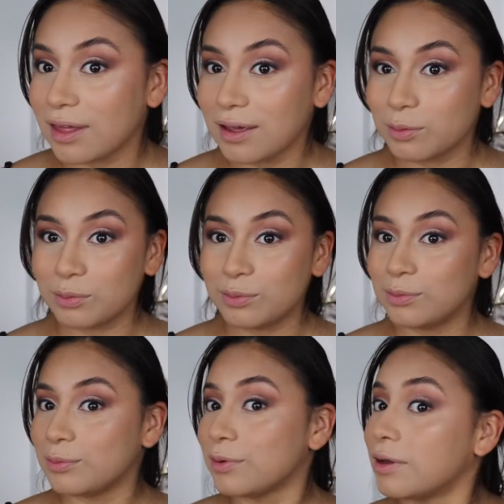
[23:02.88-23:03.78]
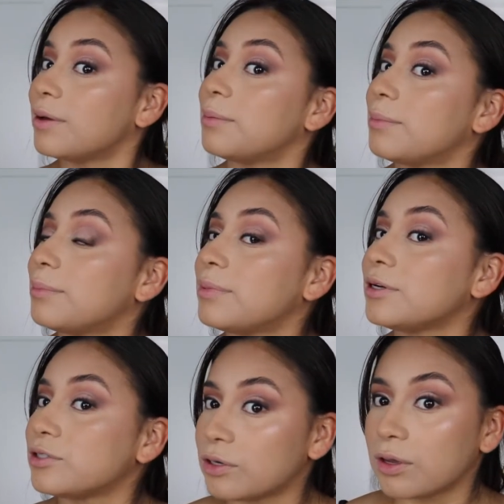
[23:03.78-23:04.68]
that? Ooh,
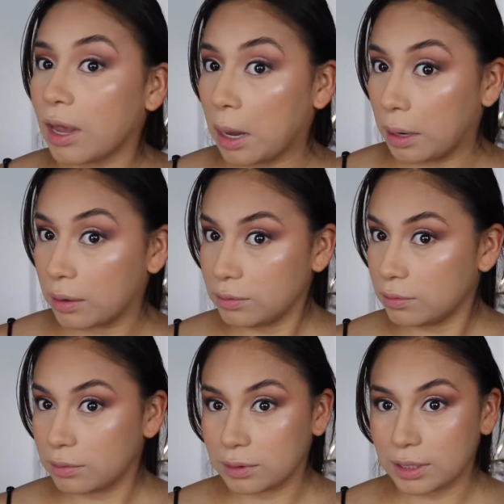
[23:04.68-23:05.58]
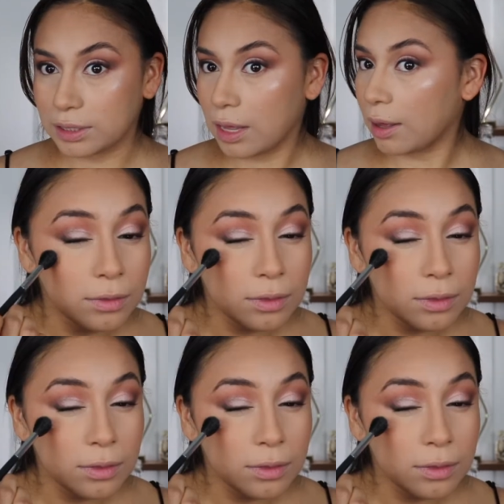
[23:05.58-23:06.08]
pretty sure you can. Ooh, look at that.